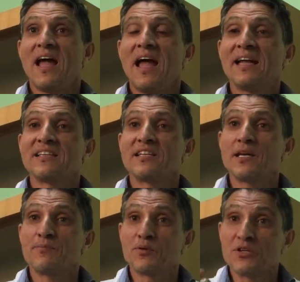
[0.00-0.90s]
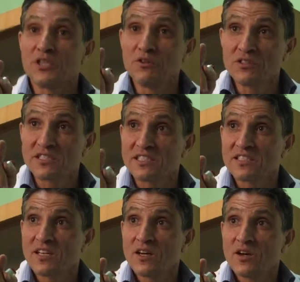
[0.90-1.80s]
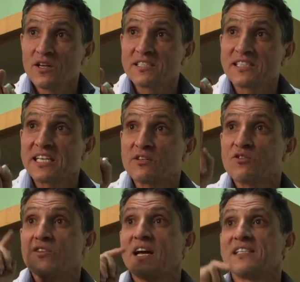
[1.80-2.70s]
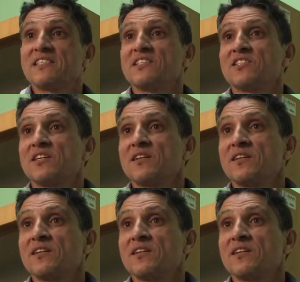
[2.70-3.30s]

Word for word: and they produce synchronization.